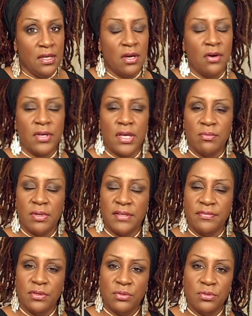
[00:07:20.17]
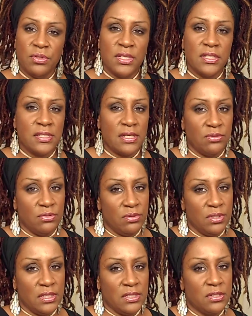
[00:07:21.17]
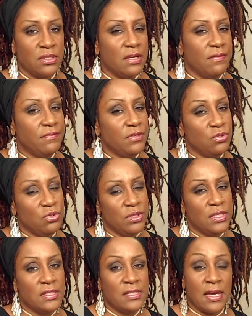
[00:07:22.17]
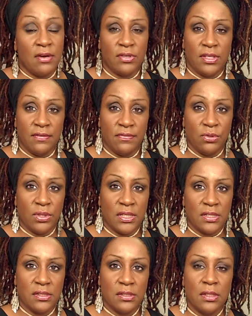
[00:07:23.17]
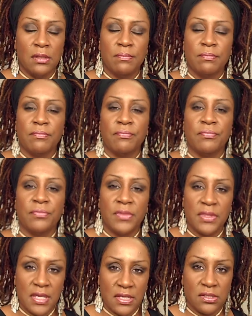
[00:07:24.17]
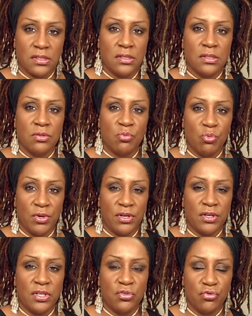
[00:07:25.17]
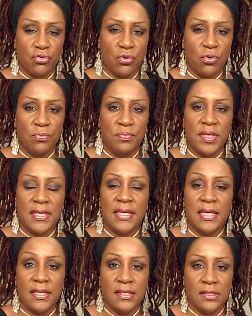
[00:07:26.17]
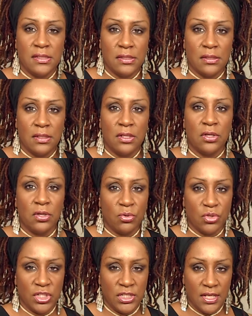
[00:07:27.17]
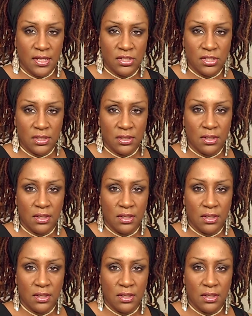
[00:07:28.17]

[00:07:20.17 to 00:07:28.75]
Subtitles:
Okay, well, if you do this, I'll do this. If you do this, I'll give you this. That's where control begins, negotiation.